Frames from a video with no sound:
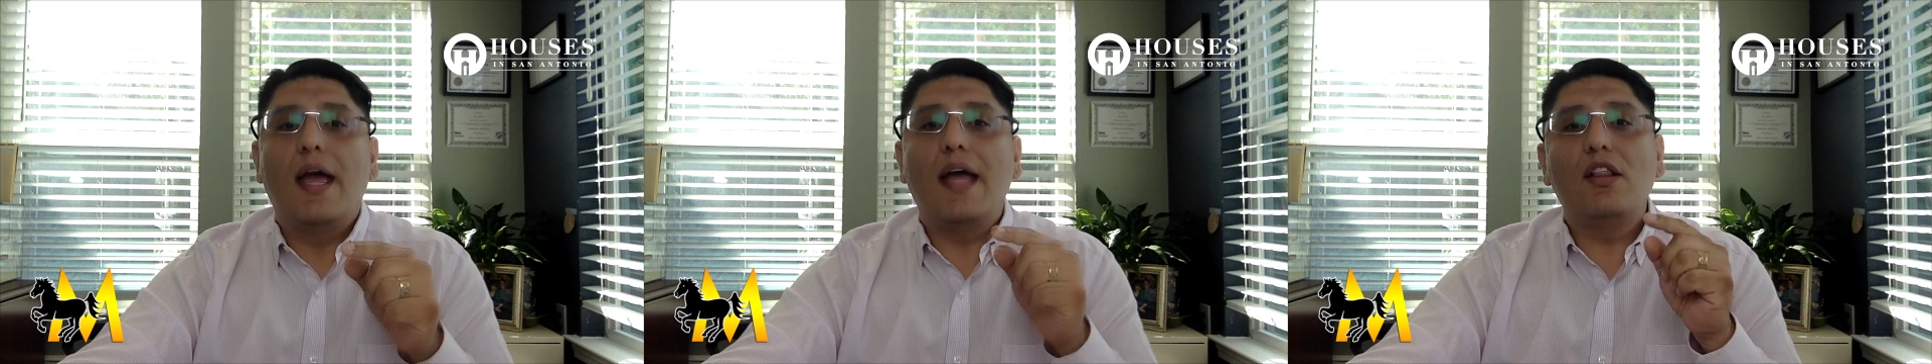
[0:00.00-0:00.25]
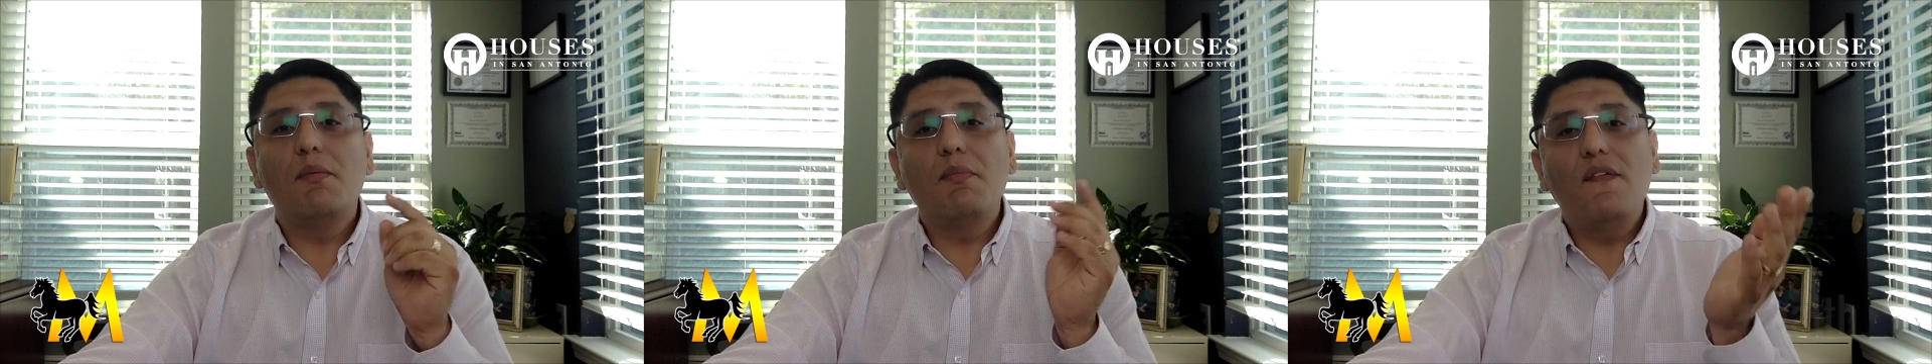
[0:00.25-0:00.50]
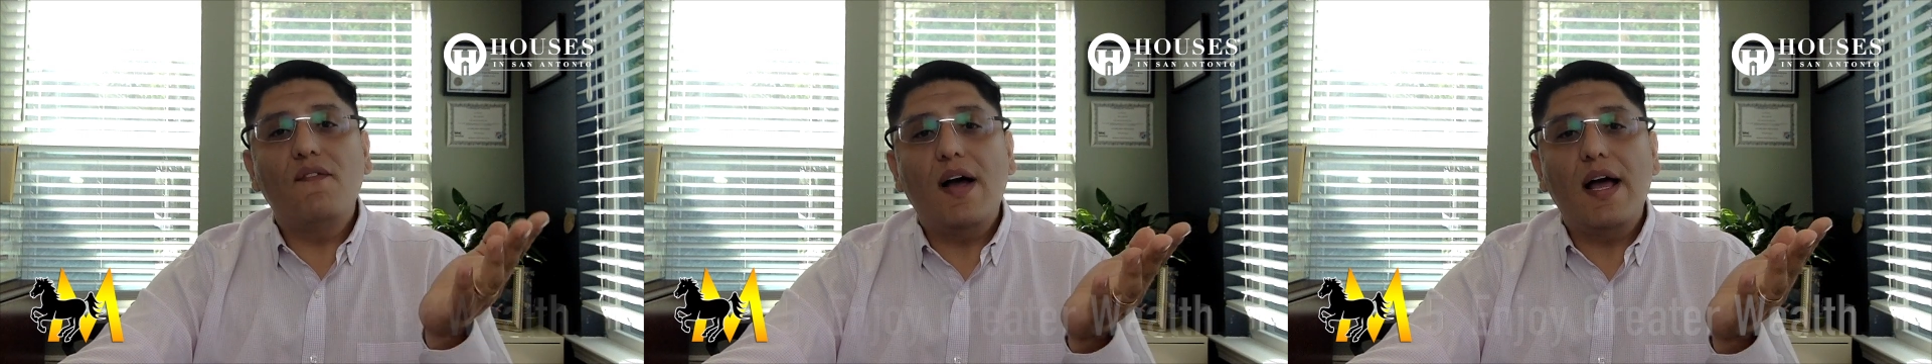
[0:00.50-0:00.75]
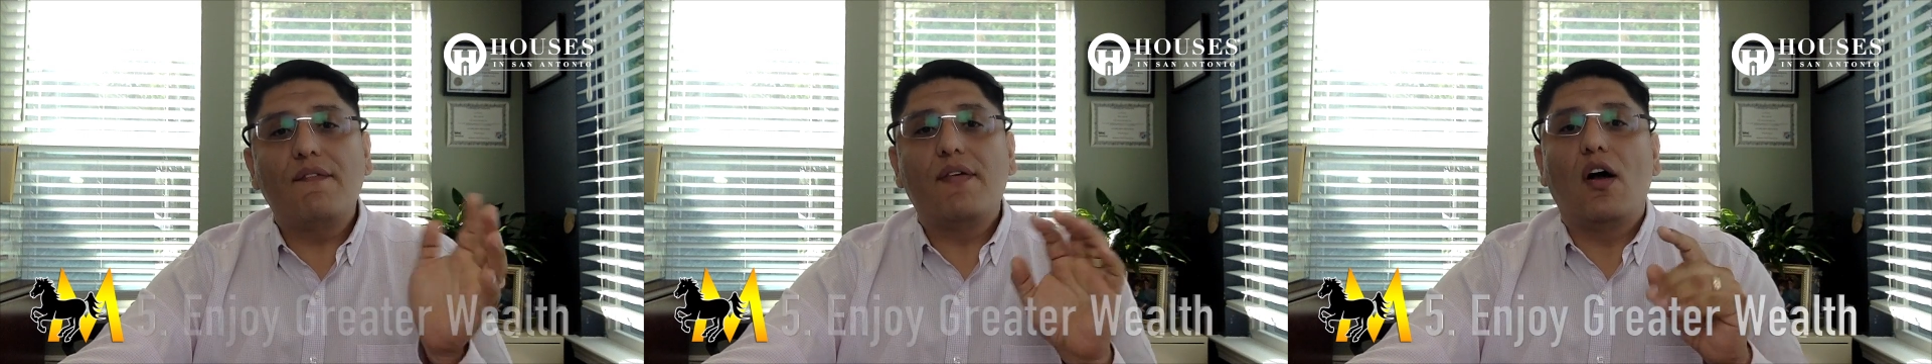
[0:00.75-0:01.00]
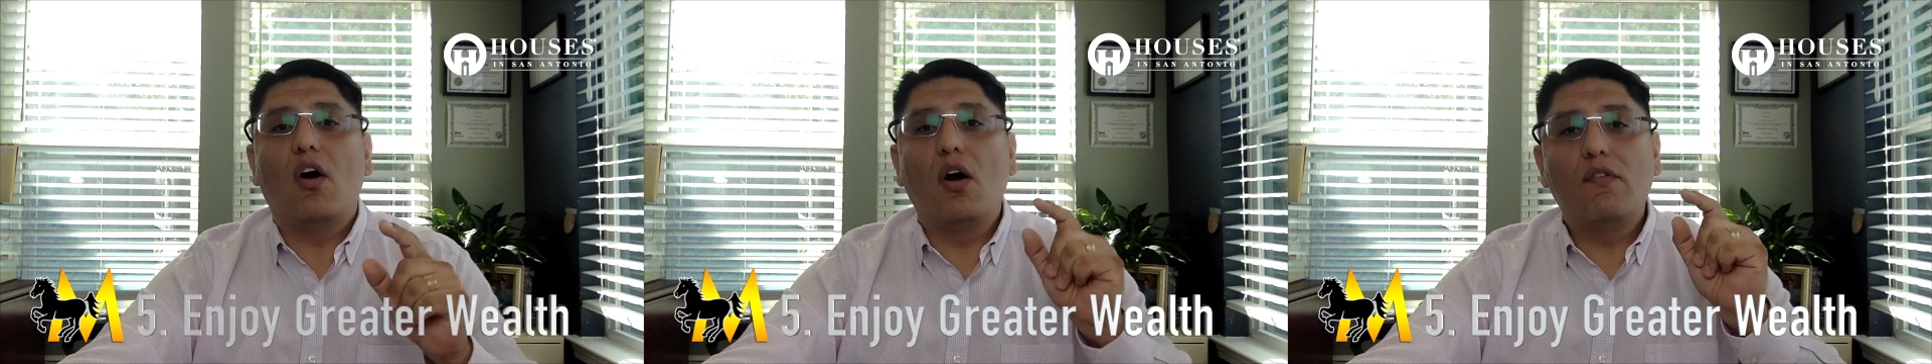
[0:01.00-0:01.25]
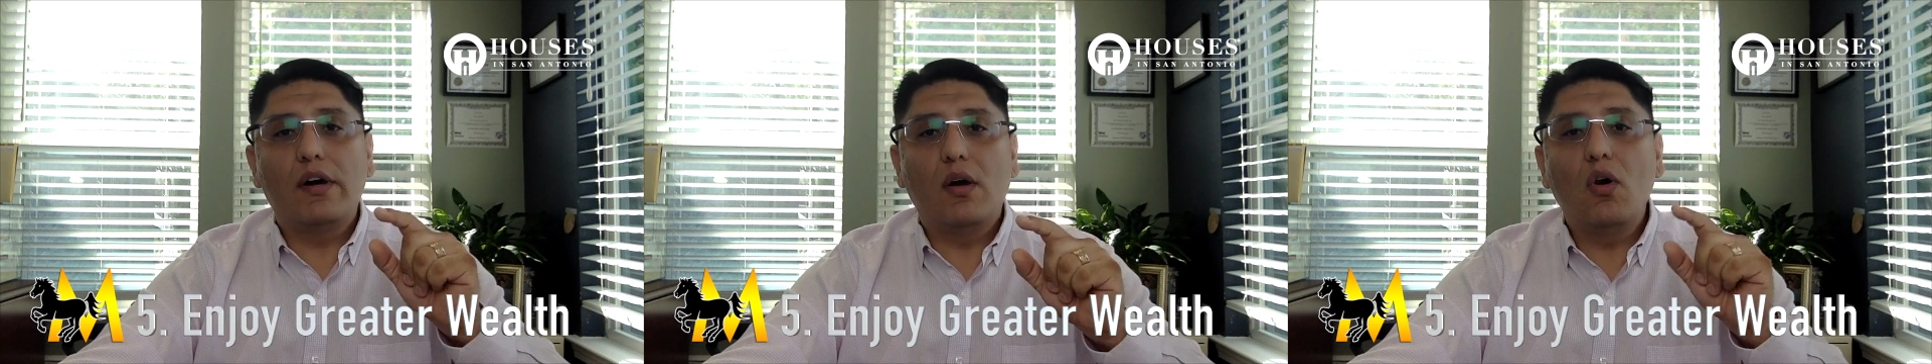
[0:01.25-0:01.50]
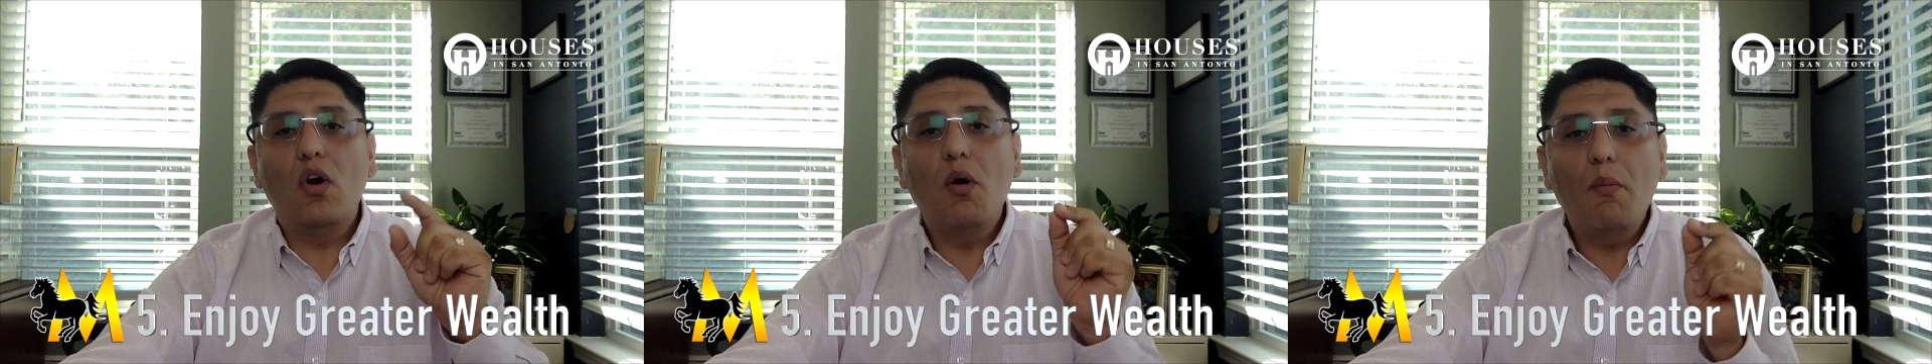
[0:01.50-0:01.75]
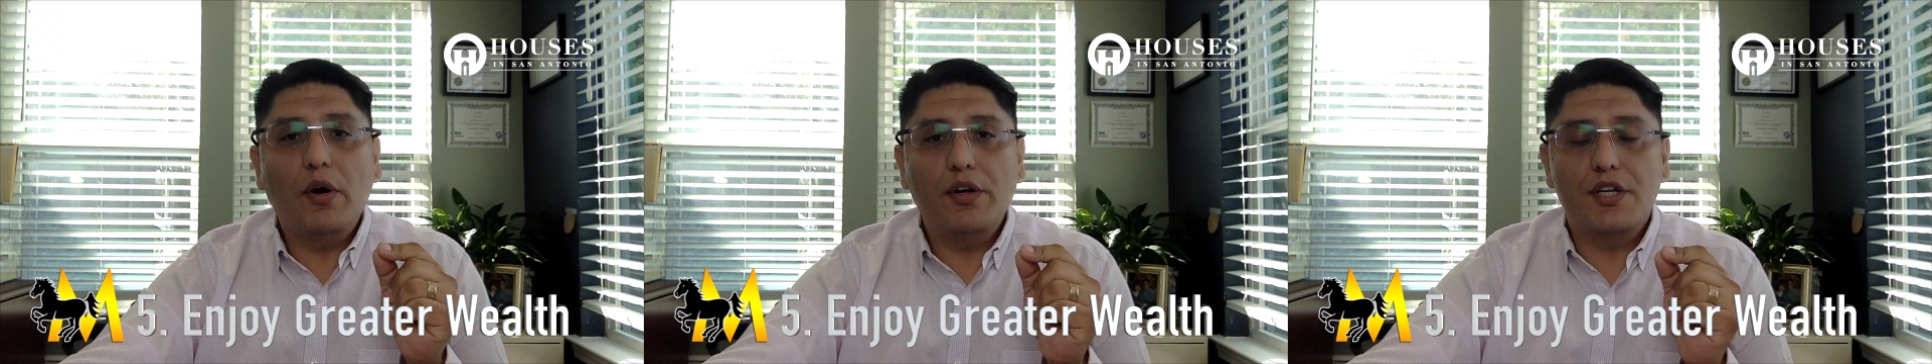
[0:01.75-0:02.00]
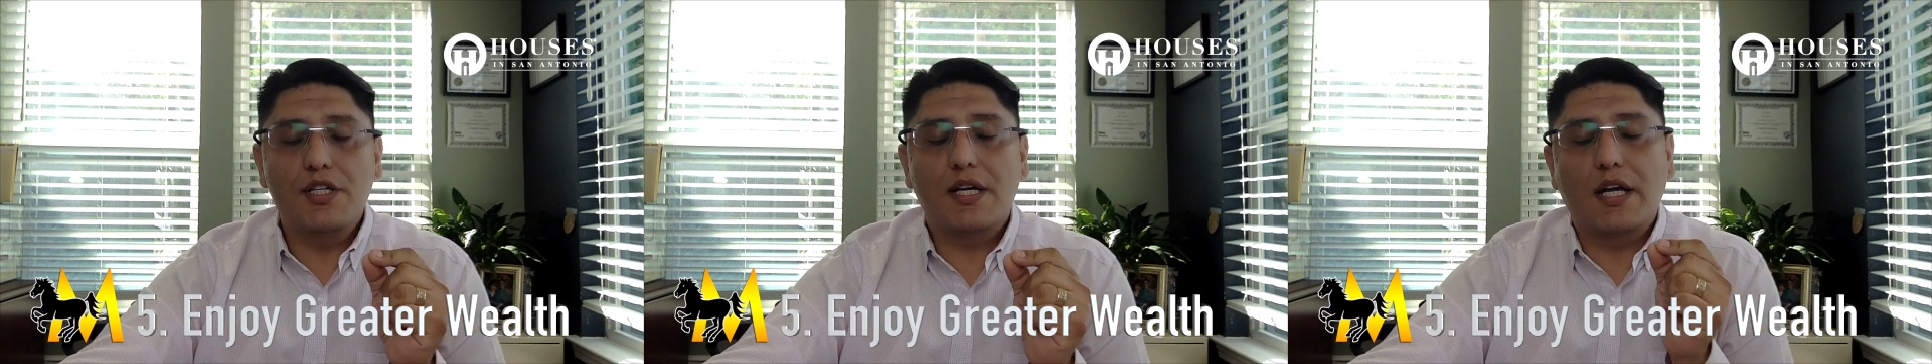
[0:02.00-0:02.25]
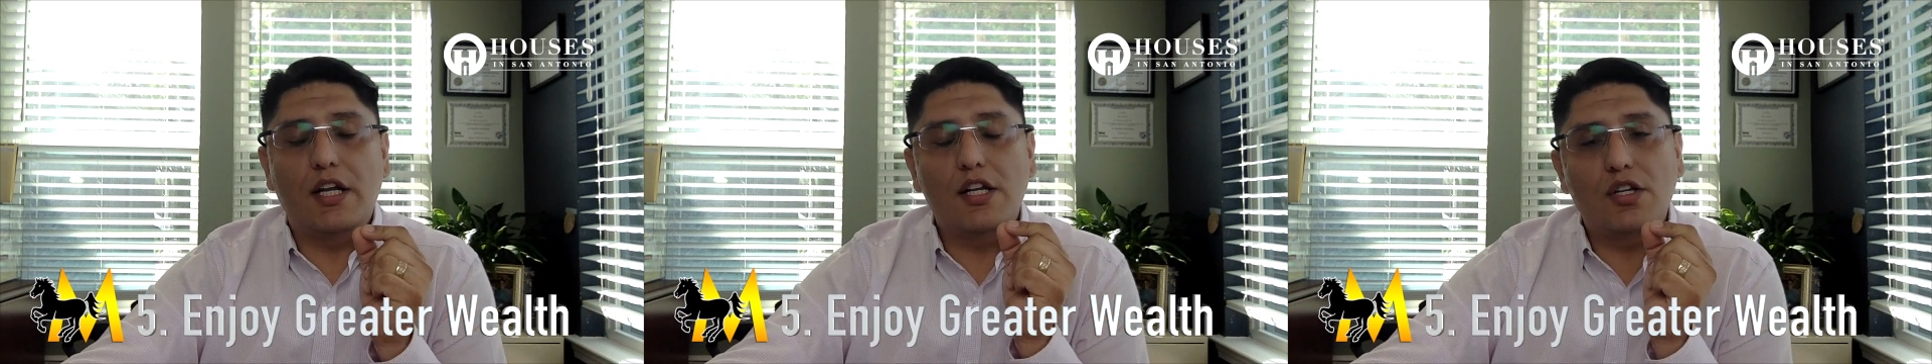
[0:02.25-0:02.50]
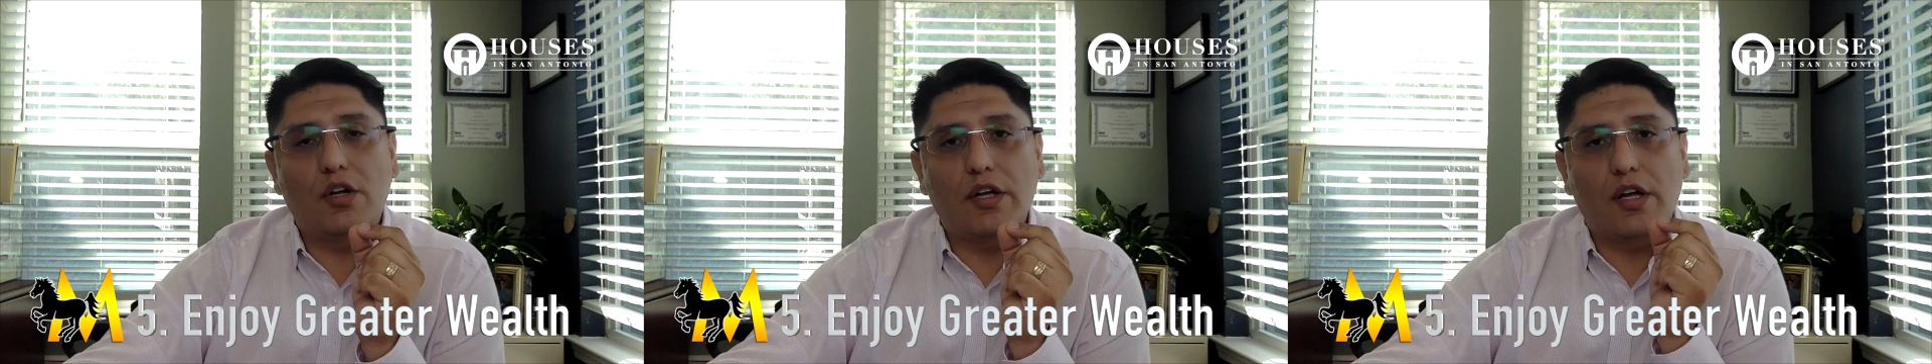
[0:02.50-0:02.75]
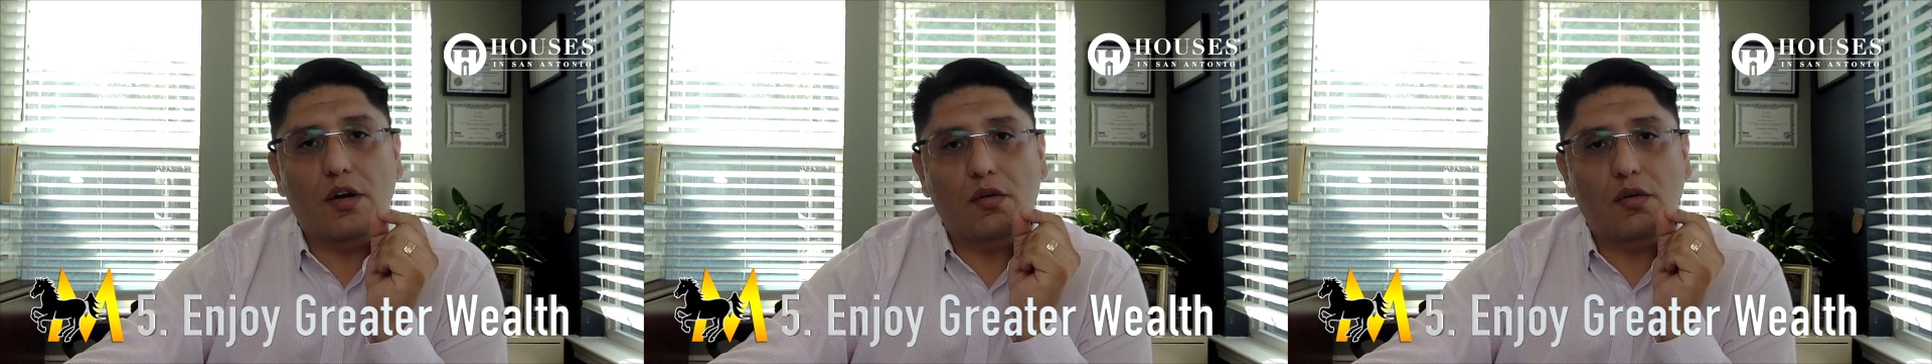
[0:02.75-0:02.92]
And number five, overall homeowners can enjoy